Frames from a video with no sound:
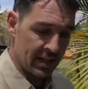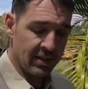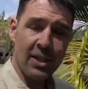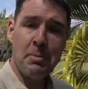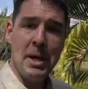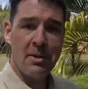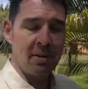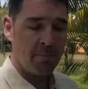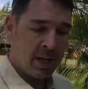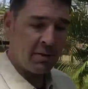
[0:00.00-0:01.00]
suspect.
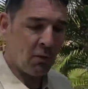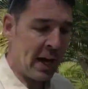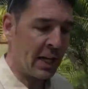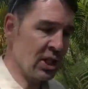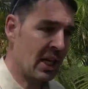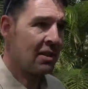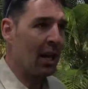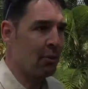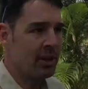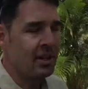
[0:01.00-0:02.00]
Might have to fact check
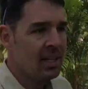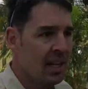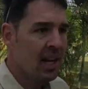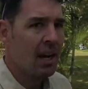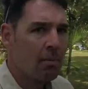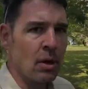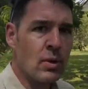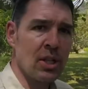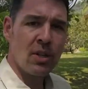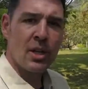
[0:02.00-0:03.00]
that one. But
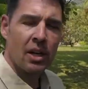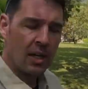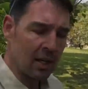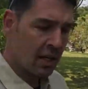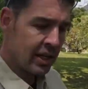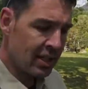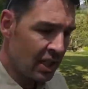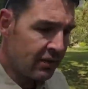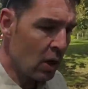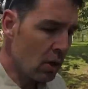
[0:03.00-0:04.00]
we took a
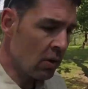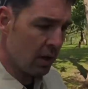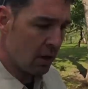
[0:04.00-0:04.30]
collectivo